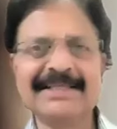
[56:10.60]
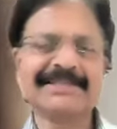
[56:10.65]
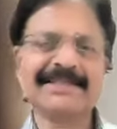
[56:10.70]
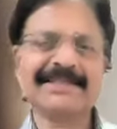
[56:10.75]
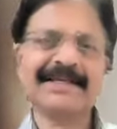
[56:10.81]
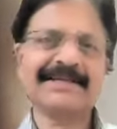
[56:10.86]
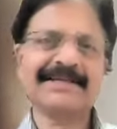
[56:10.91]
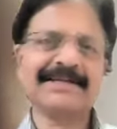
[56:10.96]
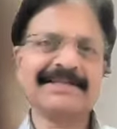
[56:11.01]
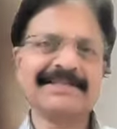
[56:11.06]
this
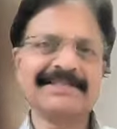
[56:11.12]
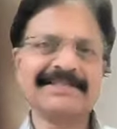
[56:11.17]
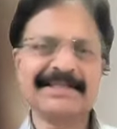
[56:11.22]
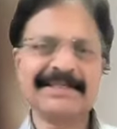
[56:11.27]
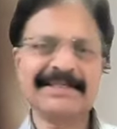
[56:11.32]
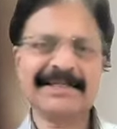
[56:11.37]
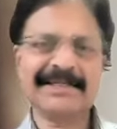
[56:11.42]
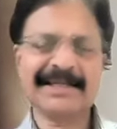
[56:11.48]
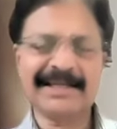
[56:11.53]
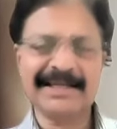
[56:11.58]
electrical
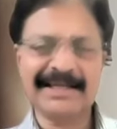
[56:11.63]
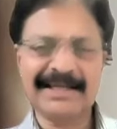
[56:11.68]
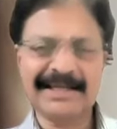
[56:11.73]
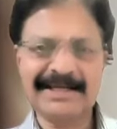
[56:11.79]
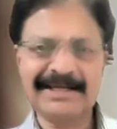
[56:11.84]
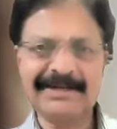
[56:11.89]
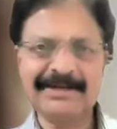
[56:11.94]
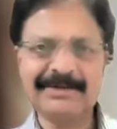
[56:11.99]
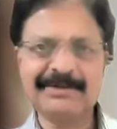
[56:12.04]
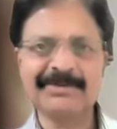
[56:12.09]
signal
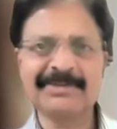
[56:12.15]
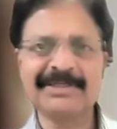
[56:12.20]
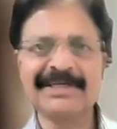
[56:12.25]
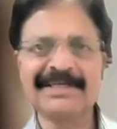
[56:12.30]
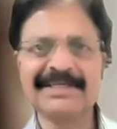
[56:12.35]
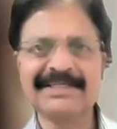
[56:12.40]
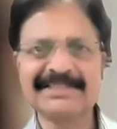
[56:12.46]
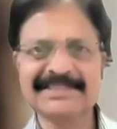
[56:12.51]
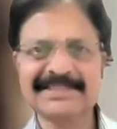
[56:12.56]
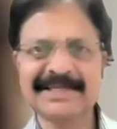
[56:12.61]
into the
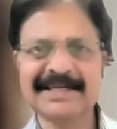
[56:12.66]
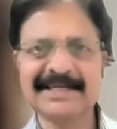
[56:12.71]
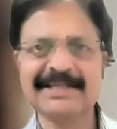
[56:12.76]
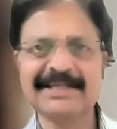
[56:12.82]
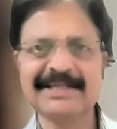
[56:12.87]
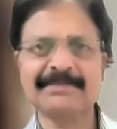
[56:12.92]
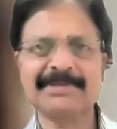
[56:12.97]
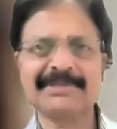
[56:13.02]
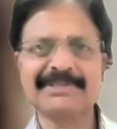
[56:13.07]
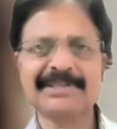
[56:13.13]
inside
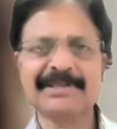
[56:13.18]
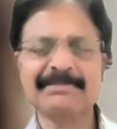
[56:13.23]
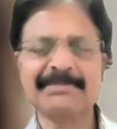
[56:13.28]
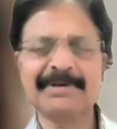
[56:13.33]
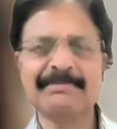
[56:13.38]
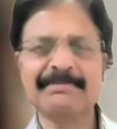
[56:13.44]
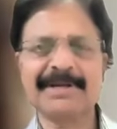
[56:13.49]
of the muscle